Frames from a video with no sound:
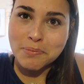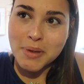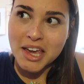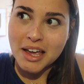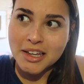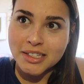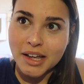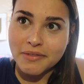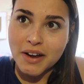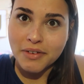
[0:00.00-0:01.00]
because
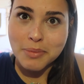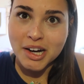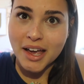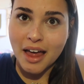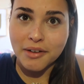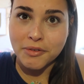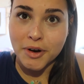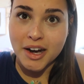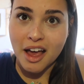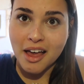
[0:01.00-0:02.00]
they've never been to
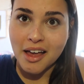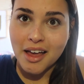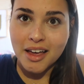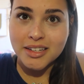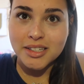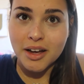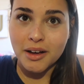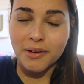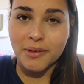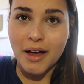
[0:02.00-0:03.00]
California.
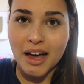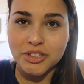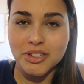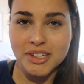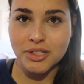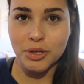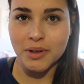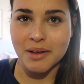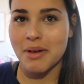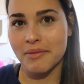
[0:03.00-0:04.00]
So actually
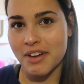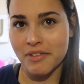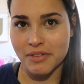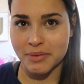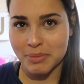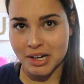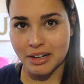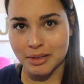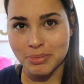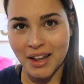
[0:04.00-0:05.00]
two of them have never even been
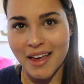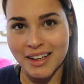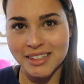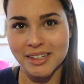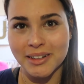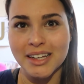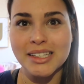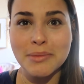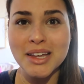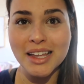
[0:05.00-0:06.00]
on a plane. So
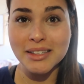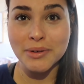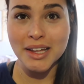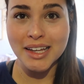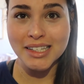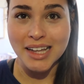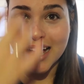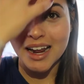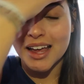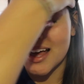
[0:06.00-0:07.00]
like to me that's really
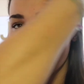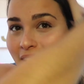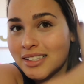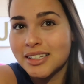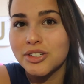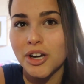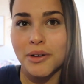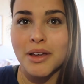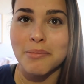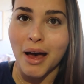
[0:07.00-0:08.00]
exciting. I get to
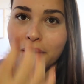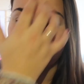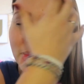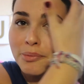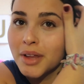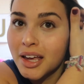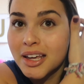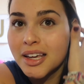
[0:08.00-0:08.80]
show them my home